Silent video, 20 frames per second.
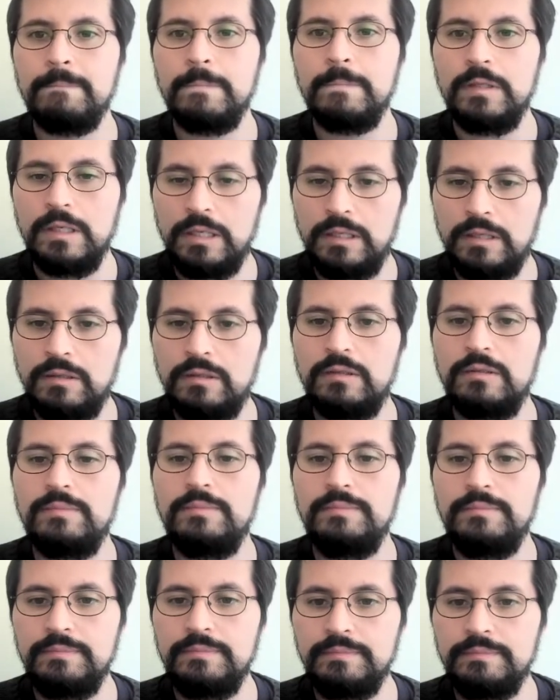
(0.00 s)

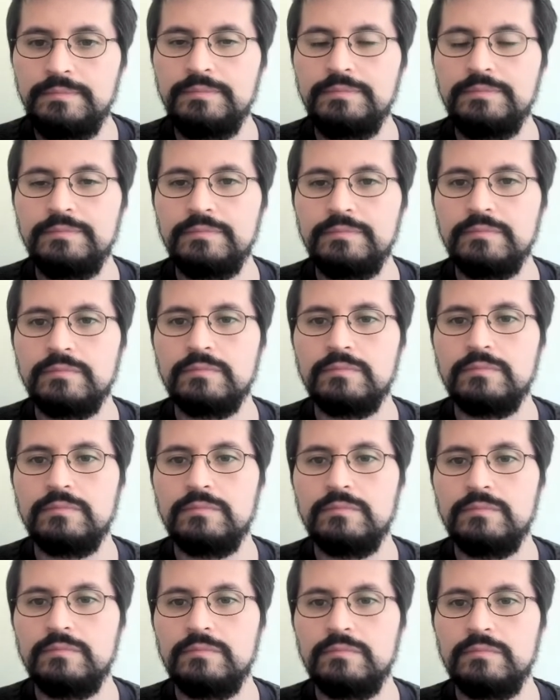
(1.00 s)

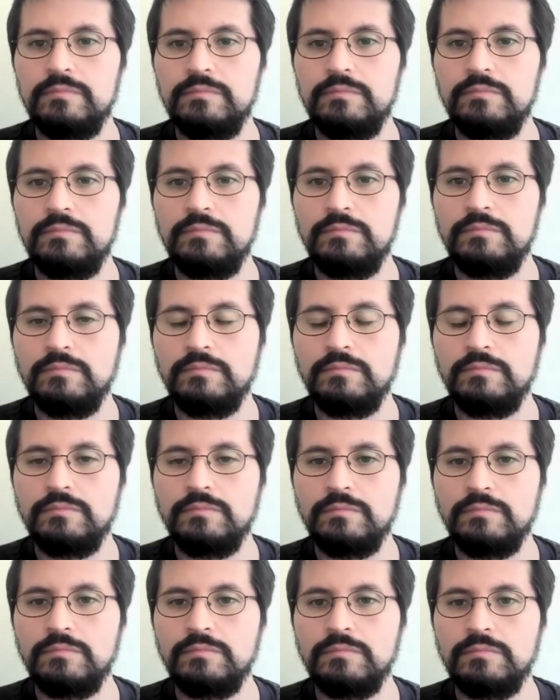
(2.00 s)

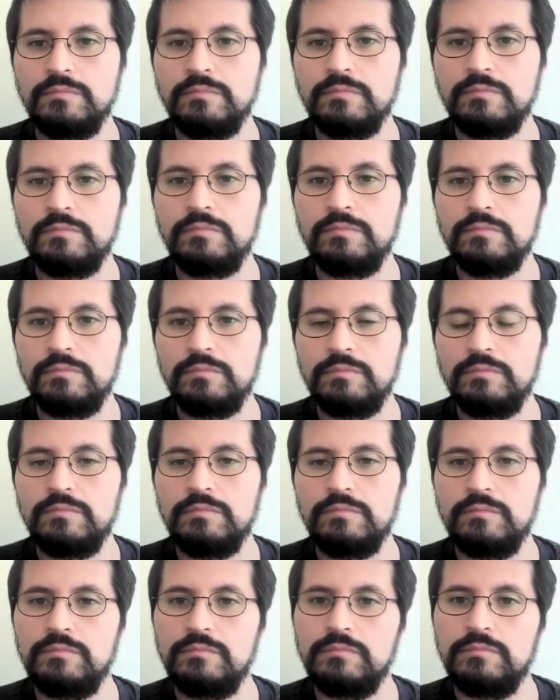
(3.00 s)

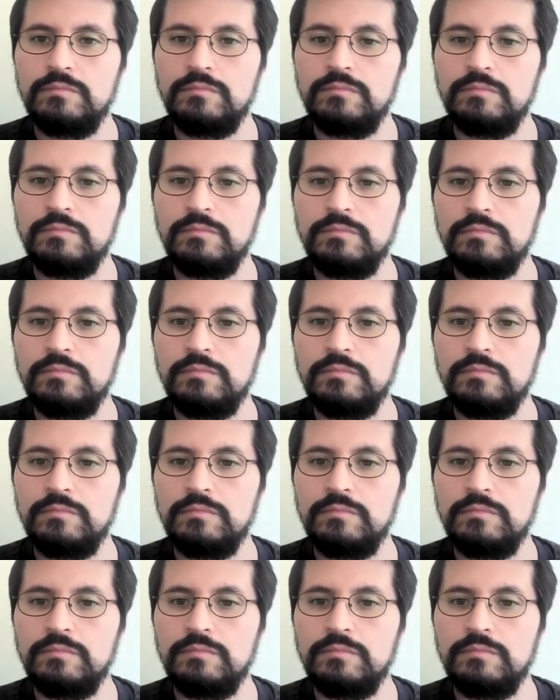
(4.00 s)
[no speech]